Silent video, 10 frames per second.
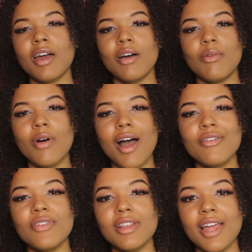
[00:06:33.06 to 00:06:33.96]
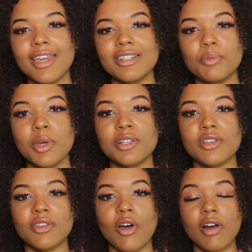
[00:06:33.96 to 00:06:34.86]
that? Well, I feel like it depends
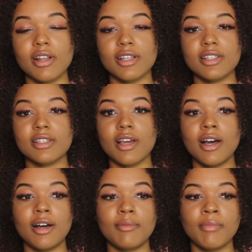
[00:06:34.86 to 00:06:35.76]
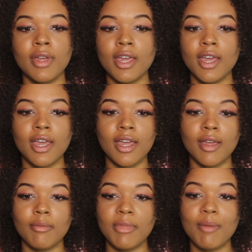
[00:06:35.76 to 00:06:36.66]
on the artist. Um,
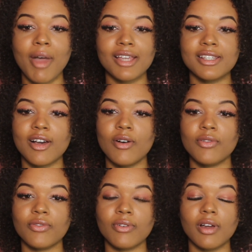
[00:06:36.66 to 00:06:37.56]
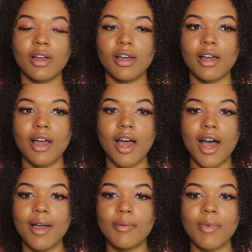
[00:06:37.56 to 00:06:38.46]
me, myself,
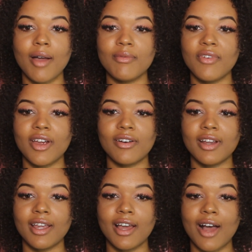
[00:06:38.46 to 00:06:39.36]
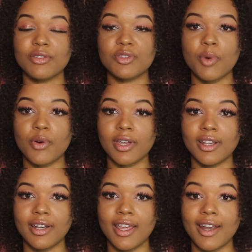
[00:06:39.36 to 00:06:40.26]
I'm, I'm very
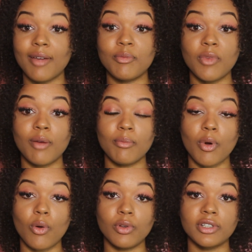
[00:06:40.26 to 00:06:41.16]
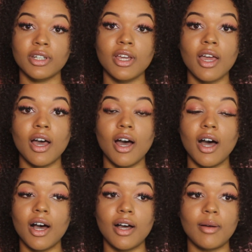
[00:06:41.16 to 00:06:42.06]
outspoken and I'm, I'm bold.
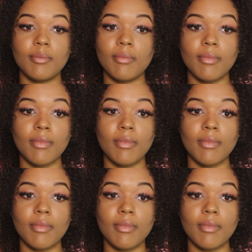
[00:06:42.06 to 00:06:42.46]
Um,